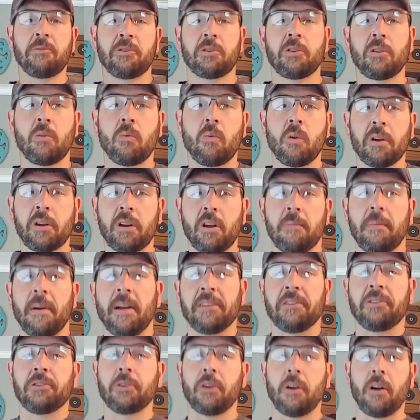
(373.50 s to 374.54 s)
I'm just going to work on
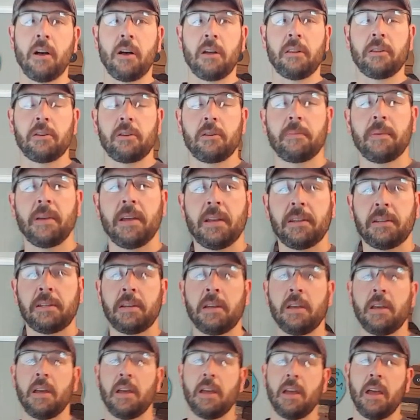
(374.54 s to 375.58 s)
my draw a little
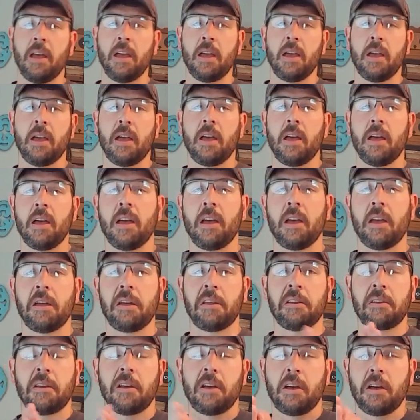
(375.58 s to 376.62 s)
bit,
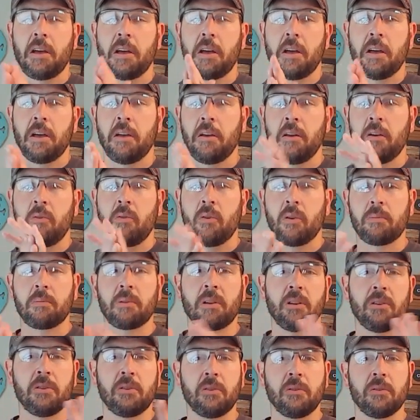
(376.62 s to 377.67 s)
and what I'm
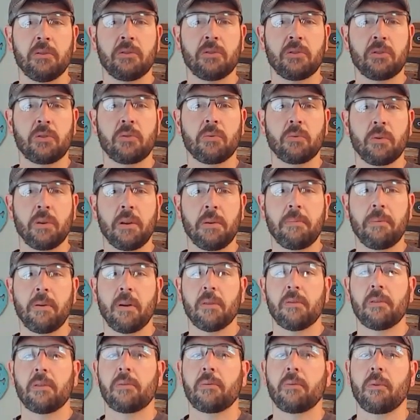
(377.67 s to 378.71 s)
going to do is 3
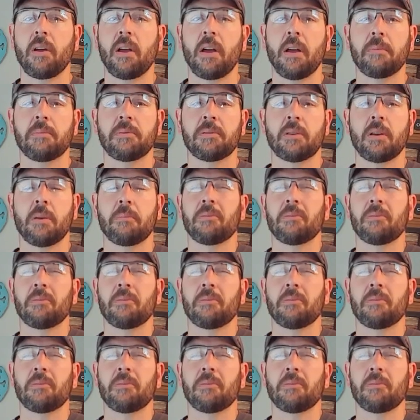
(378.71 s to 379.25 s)
perfect reps.